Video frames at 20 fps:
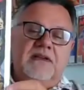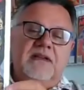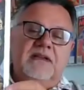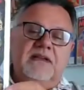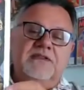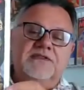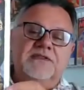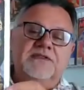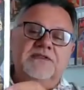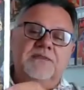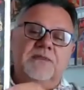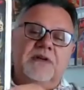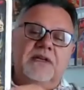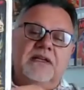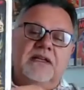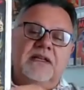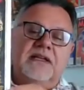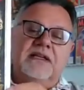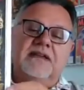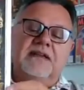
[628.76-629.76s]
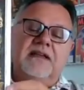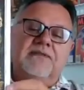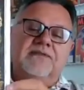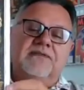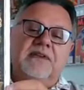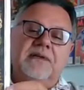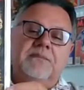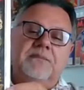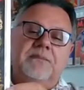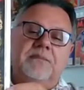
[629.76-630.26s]
And this is one that I
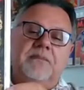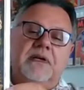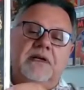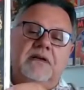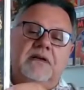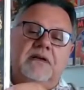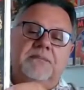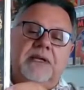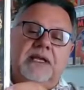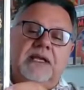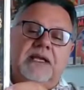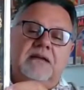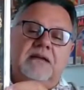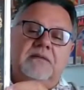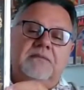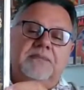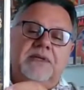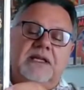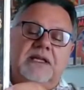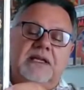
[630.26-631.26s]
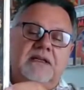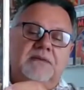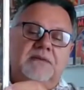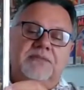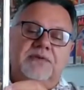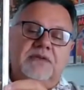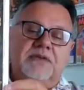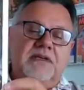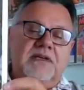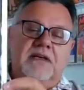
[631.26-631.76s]
definitely plan on
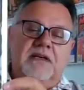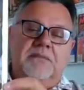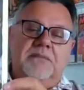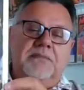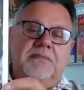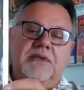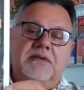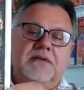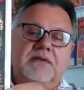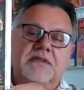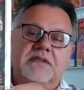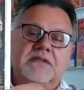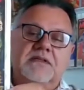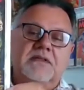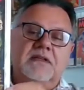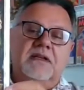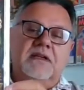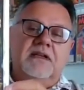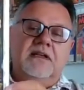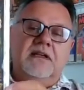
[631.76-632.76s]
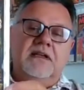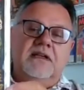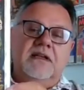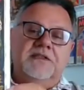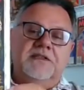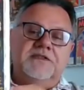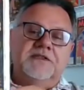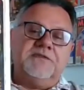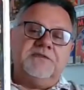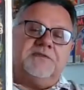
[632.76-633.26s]
putting up because
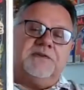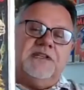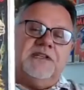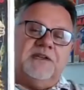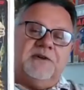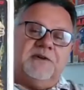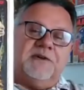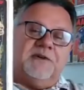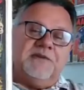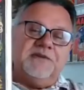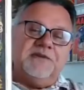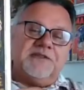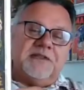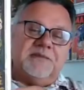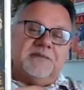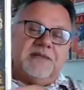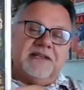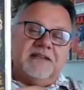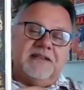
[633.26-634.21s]
it just really calls to me.